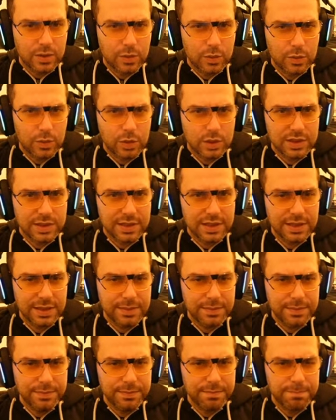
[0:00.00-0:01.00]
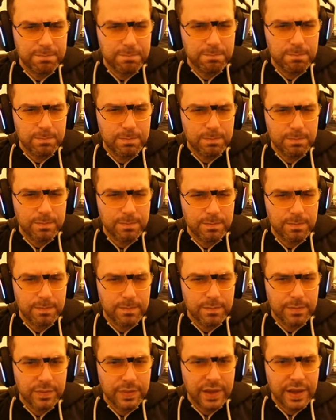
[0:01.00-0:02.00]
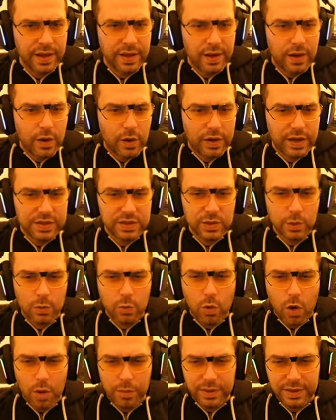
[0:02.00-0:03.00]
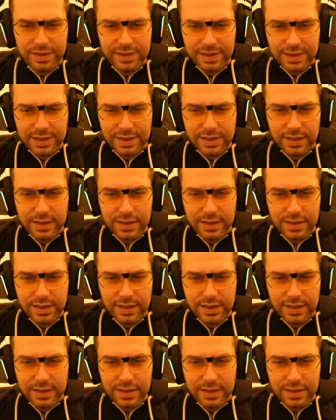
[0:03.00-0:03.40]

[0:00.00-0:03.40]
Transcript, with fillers: Was it him? Okay, so Robin